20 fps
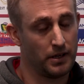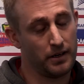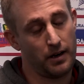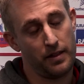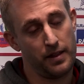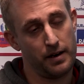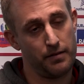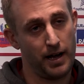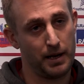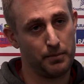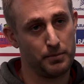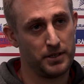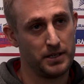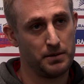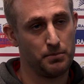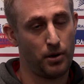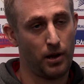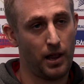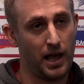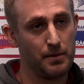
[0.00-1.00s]
I know their ruckman
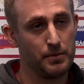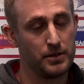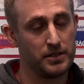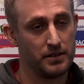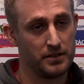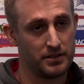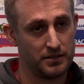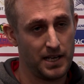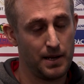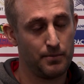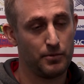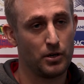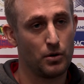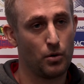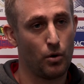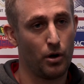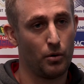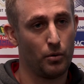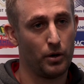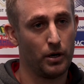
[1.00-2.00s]
didn't play, but Sam did
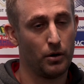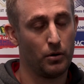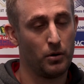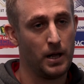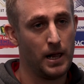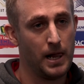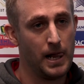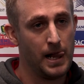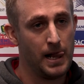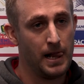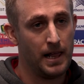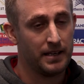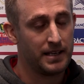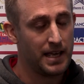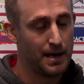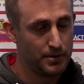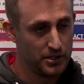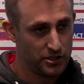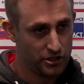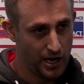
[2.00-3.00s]
quite well.
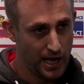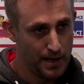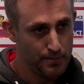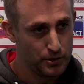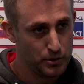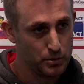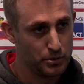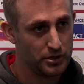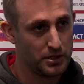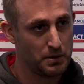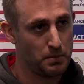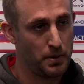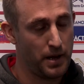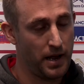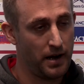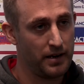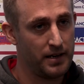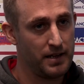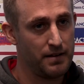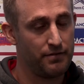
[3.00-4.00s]
Gabby Chambers was
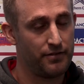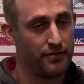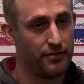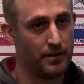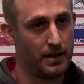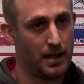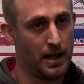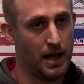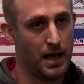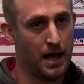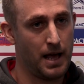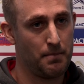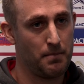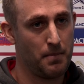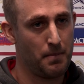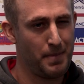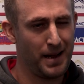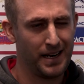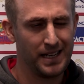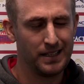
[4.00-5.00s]
competitive.
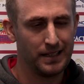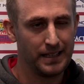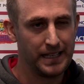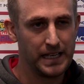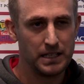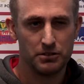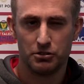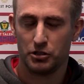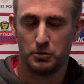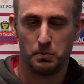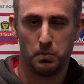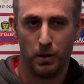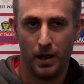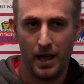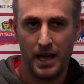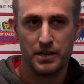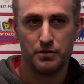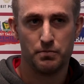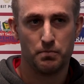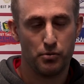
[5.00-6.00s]
Maddie Ling just
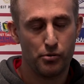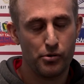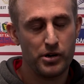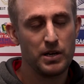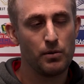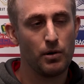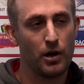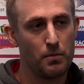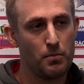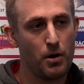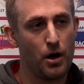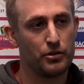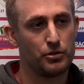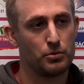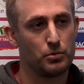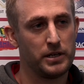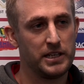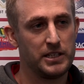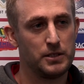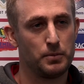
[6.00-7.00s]
plays pretty well
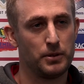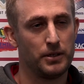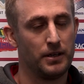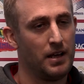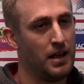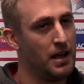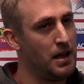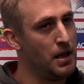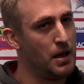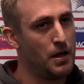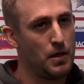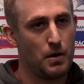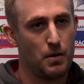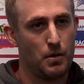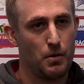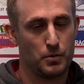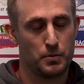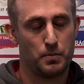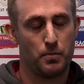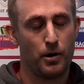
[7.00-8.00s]
most weeks, but it
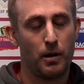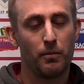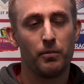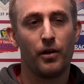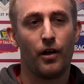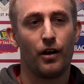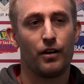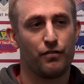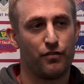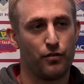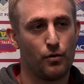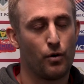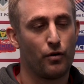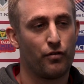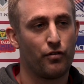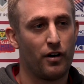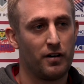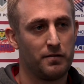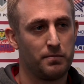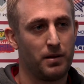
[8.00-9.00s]
was probably only 4
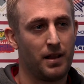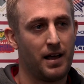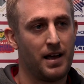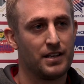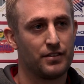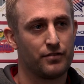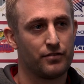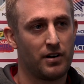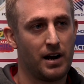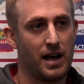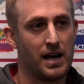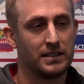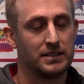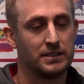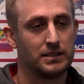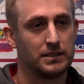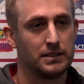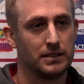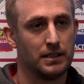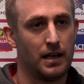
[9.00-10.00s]
or 5 players for
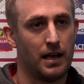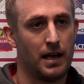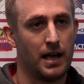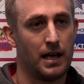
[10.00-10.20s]
us.